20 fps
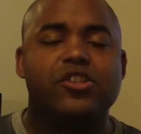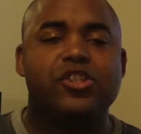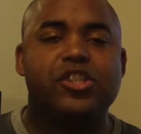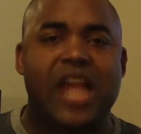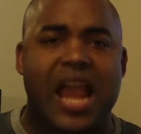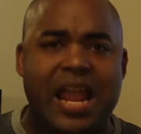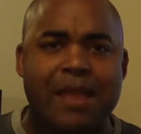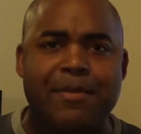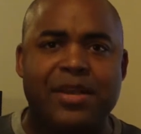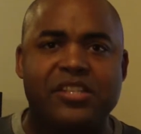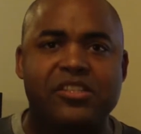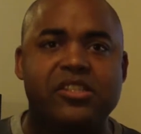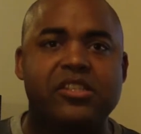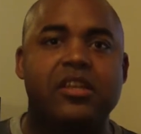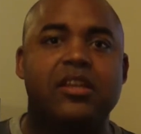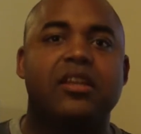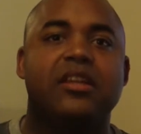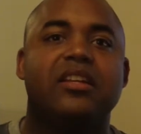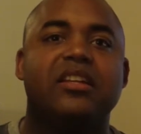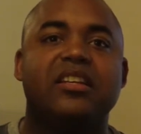Sheamus
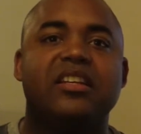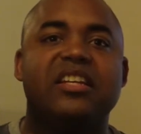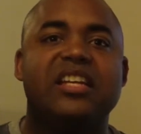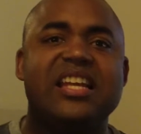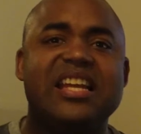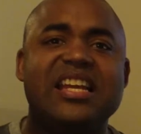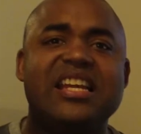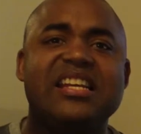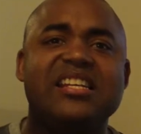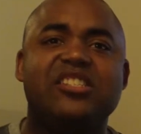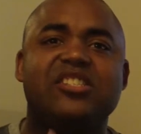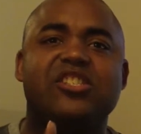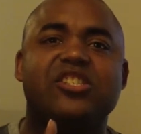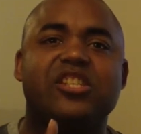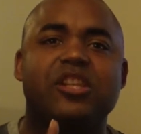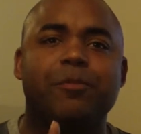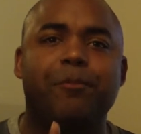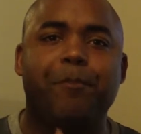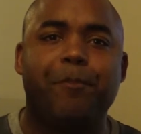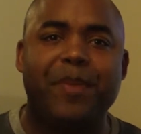needs
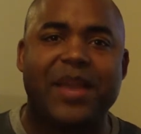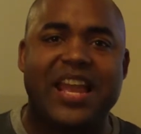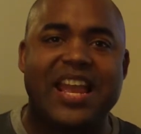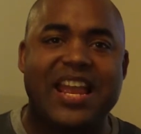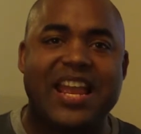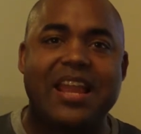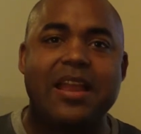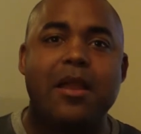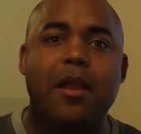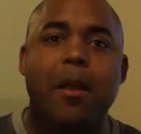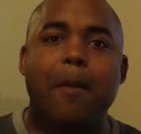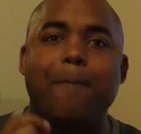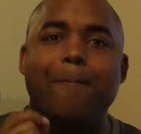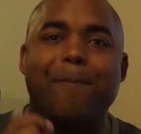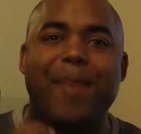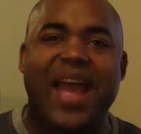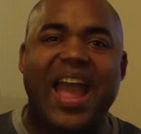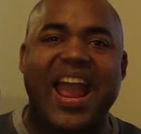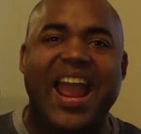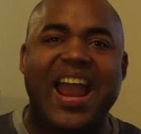to be
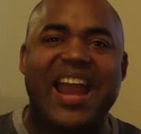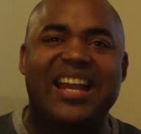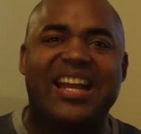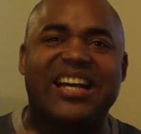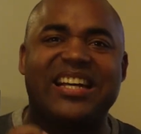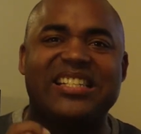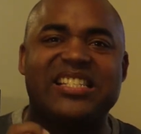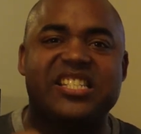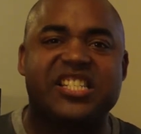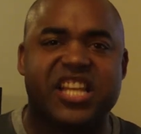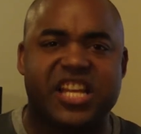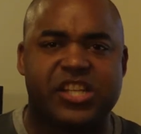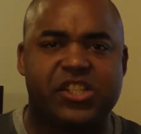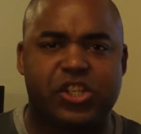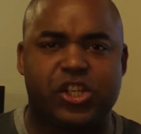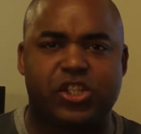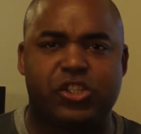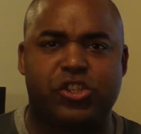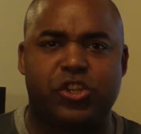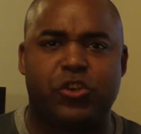paid
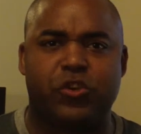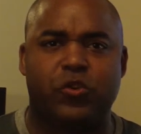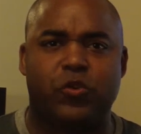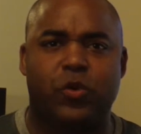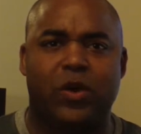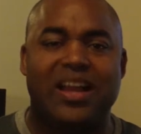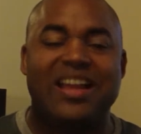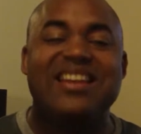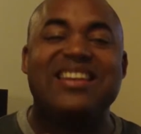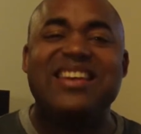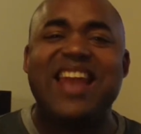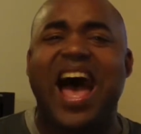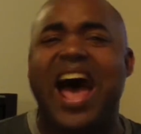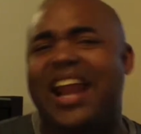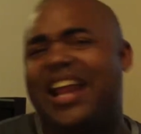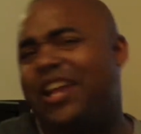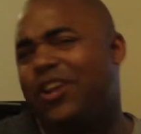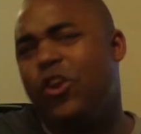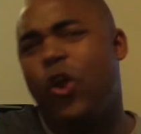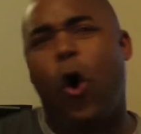attention to,
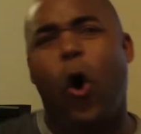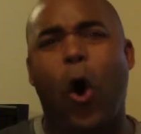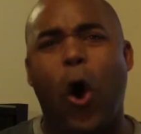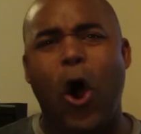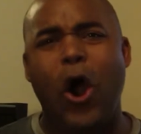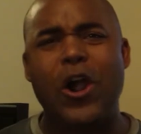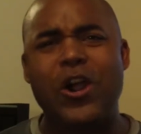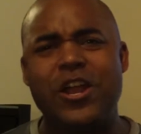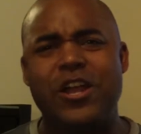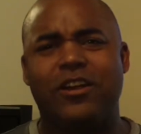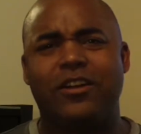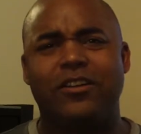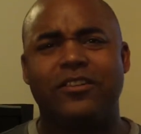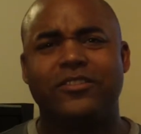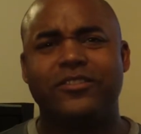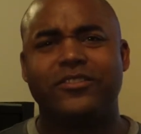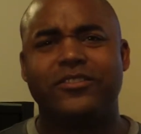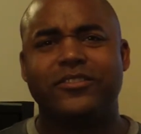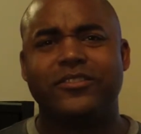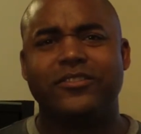not ignored.
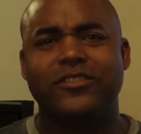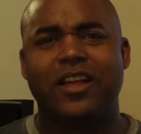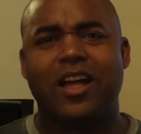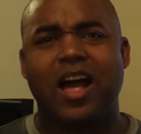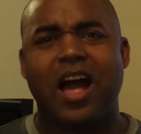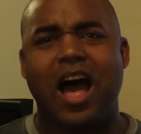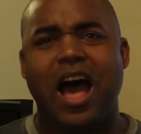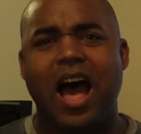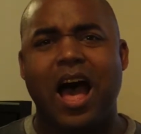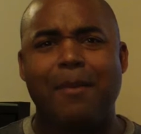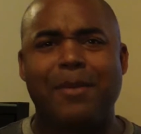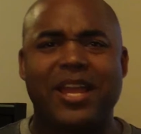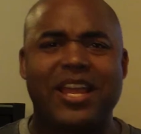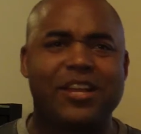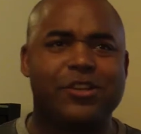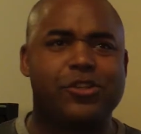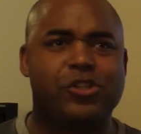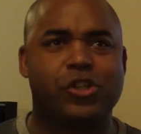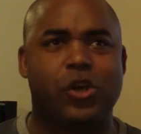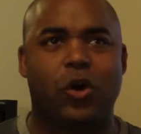I
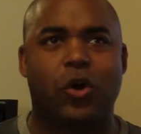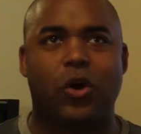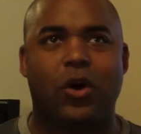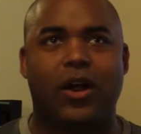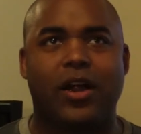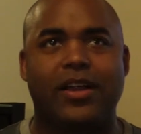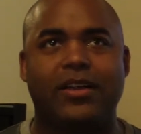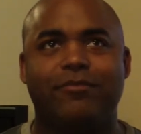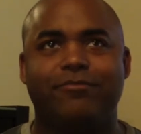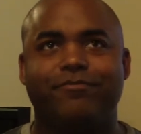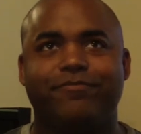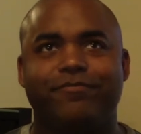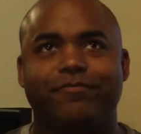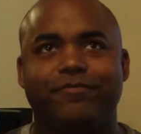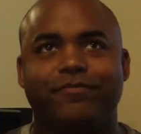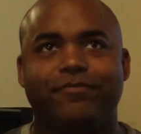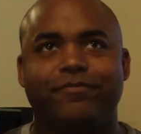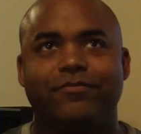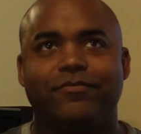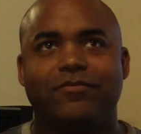mean, sure,
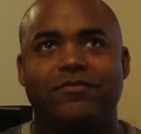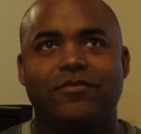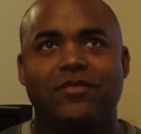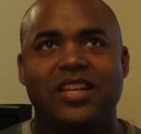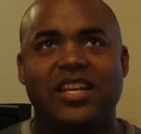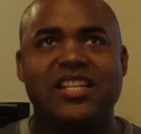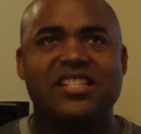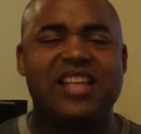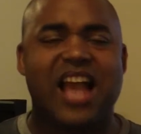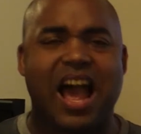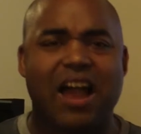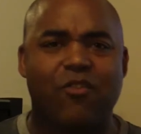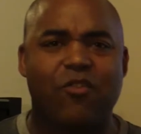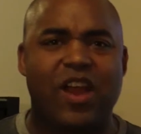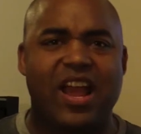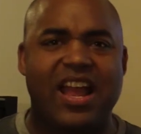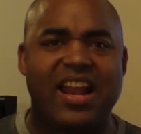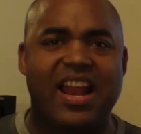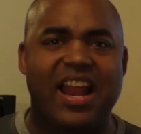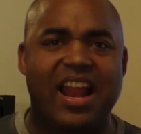he's got
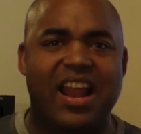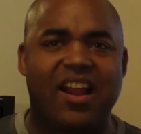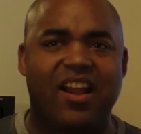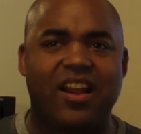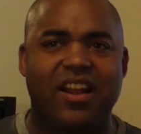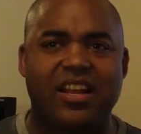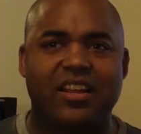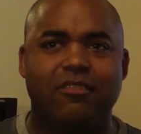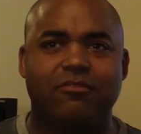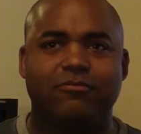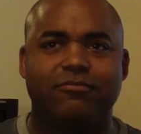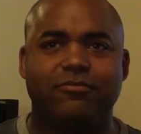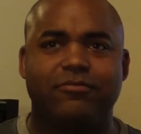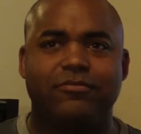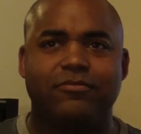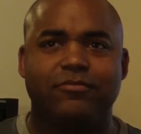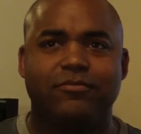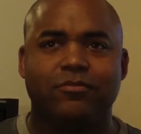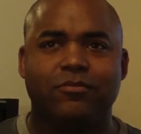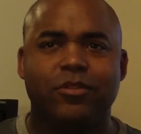red hair and he
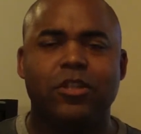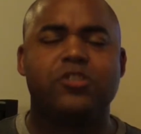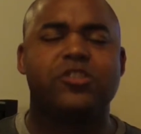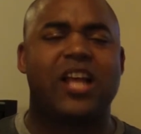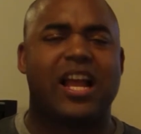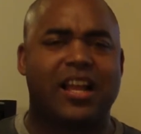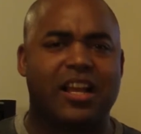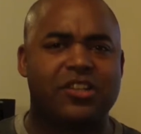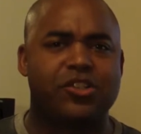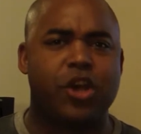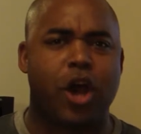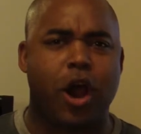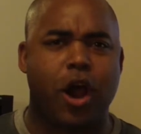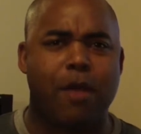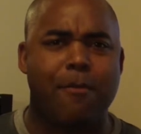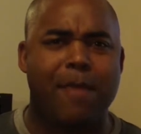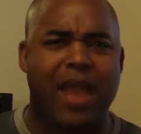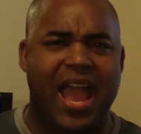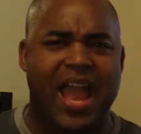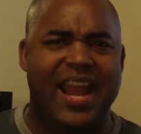looks like a
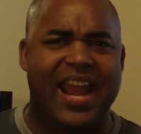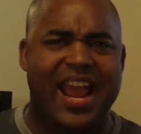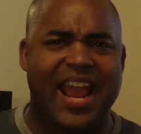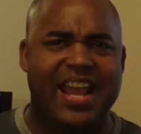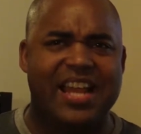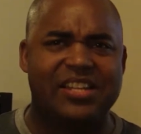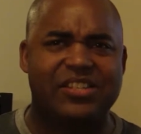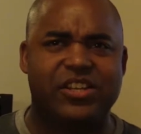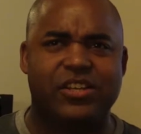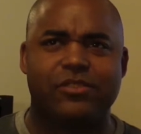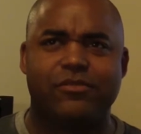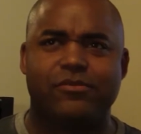jar of mayonnaise.